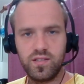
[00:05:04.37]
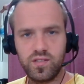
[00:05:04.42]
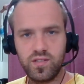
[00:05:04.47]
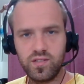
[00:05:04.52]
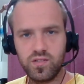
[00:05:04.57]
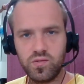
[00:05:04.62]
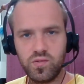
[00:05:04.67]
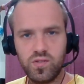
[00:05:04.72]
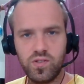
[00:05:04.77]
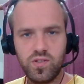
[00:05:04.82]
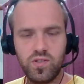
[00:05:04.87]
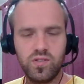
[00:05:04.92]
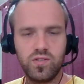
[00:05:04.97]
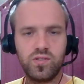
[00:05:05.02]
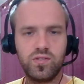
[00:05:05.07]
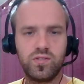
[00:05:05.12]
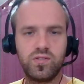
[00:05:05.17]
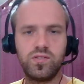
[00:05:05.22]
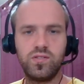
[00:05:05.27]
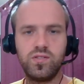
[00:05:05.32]
is all not
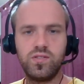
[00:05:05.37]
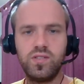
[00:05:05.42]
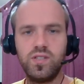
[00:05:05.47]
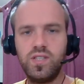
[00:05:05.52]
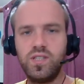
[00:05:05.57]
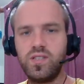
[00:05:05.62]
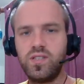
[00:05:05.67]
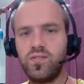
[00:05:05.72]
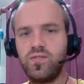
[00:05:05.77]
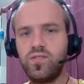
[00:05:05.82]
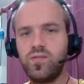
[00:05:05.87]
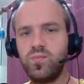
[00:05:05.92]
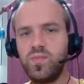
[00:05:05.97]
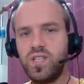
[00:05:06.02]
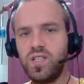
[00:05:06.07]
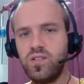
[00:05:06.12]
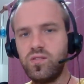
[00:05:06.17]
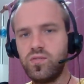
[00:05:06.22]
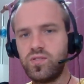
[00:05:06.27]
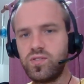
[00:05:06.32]
easy for
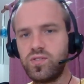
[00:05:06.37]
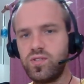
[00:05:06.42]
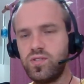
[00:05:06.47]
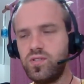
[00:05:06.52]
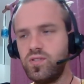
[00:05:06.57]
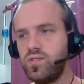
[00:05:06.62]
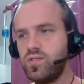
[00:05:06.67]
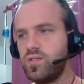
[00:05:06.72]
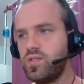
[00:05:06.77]
me also.